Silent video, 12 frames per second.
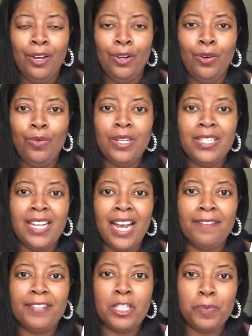Who wants to
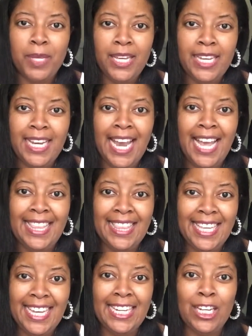have to speak
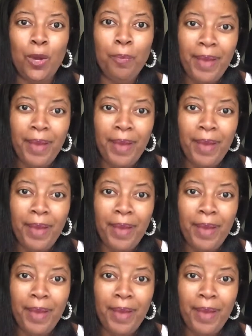and then go